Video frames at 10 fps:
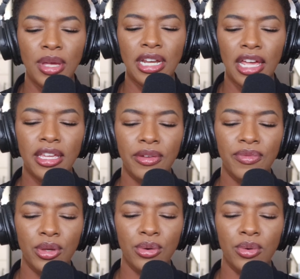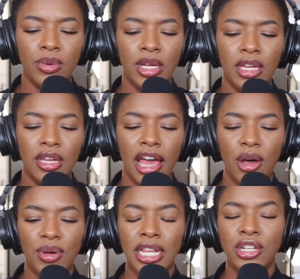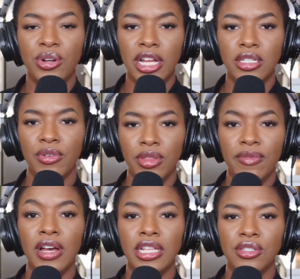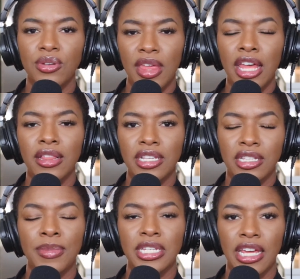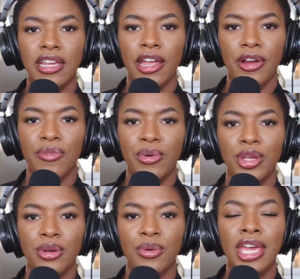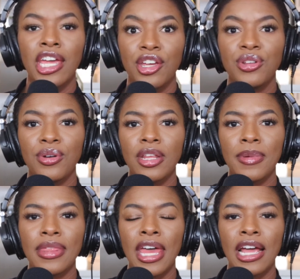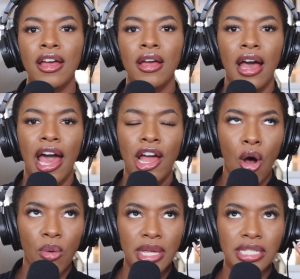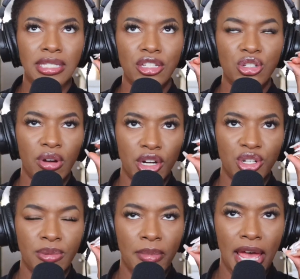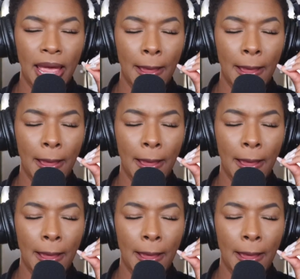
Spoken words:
can I transfer the funds so that this can be taken care of for you? You know what I mean? Like, I always structure